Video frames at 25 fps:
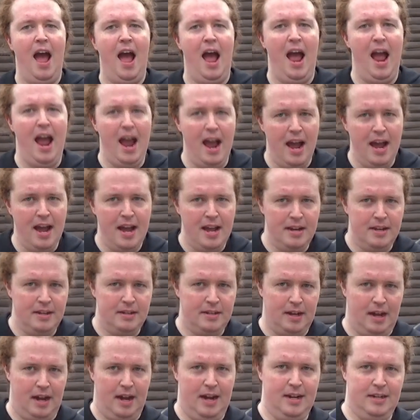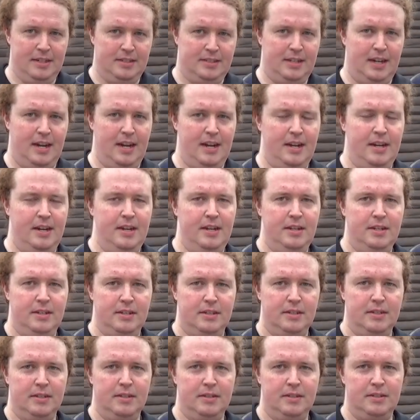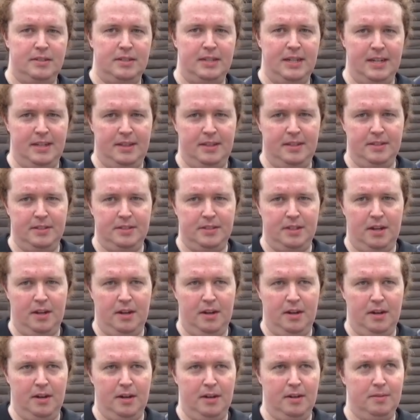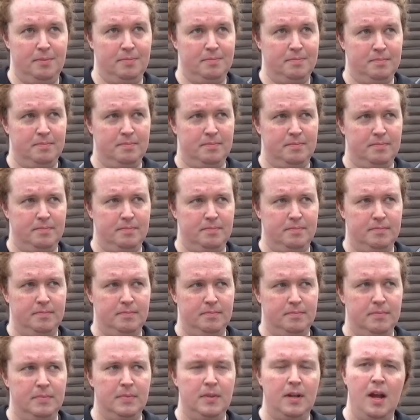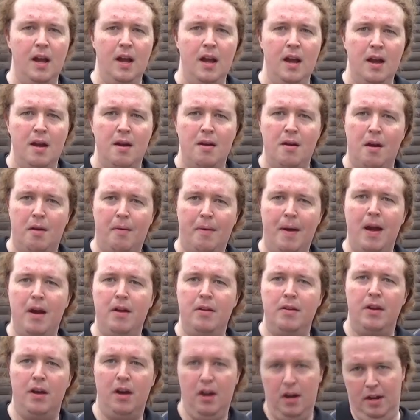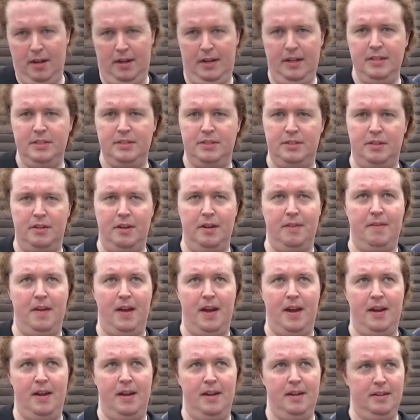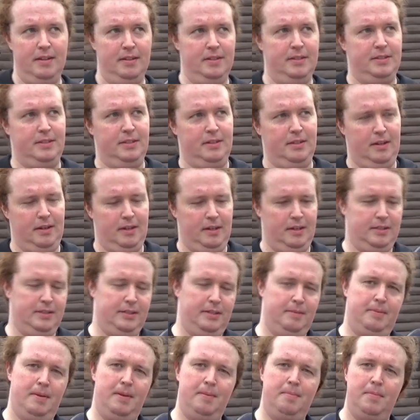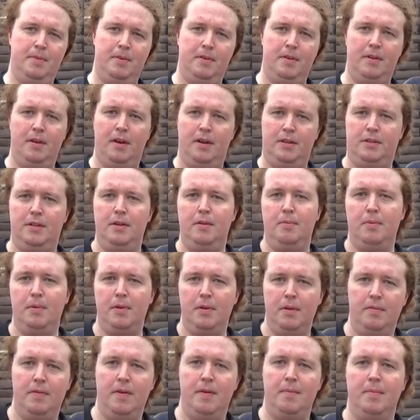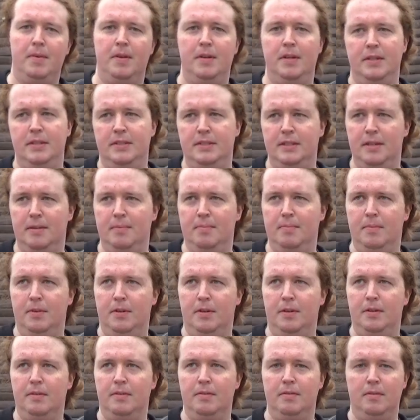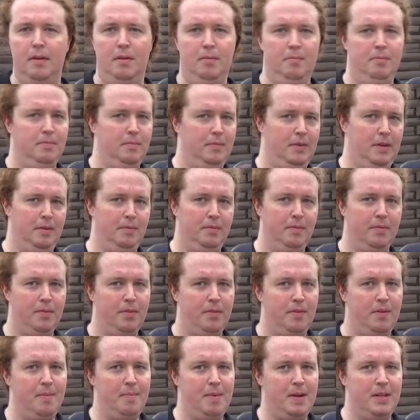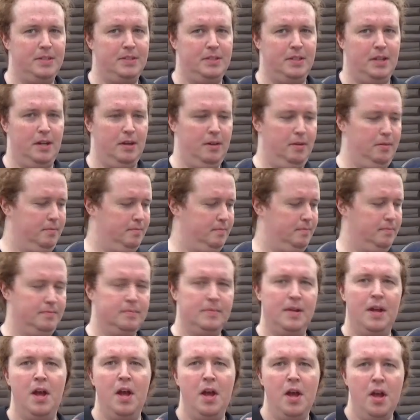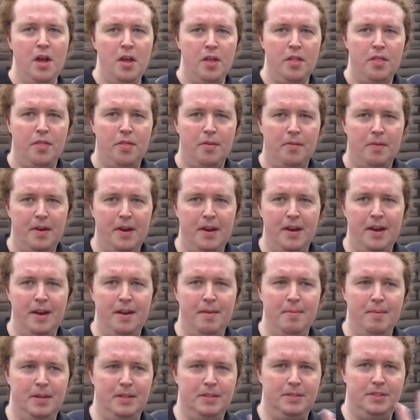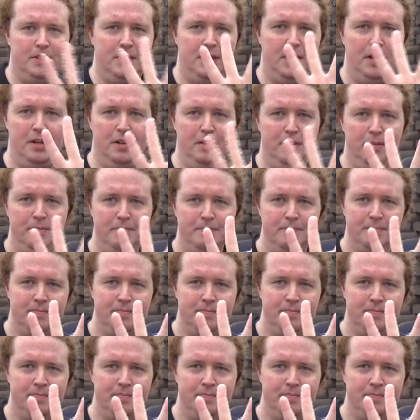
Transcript: And I decided to get this car around August, so I've had it, let's see, August, September, October, November, December, 3 months ago. 3 months ago.